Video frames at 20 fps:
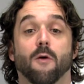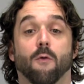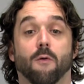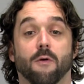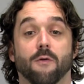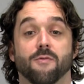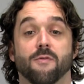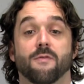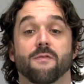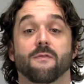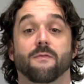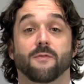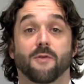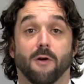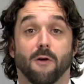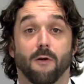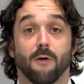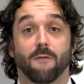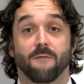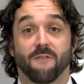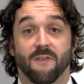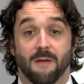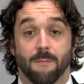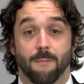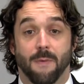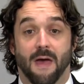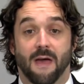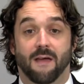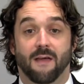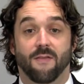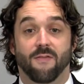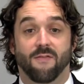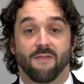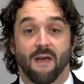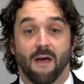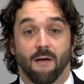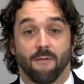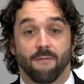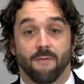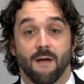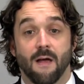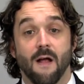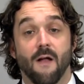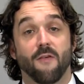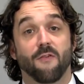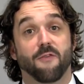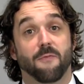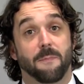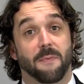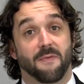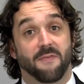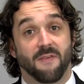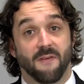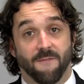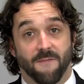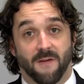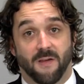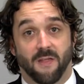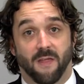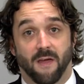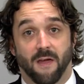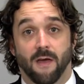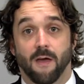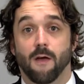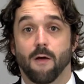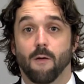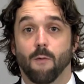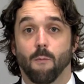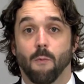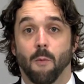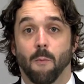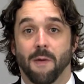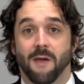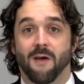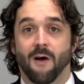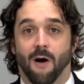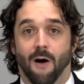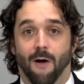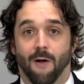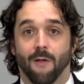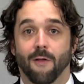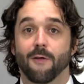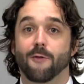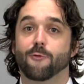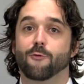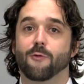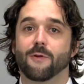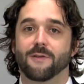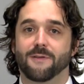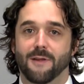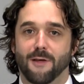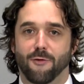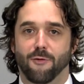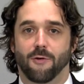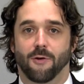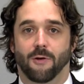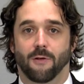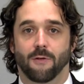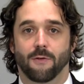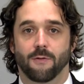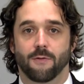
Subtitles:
origins of neurofeedback itself, specifically what we call traditional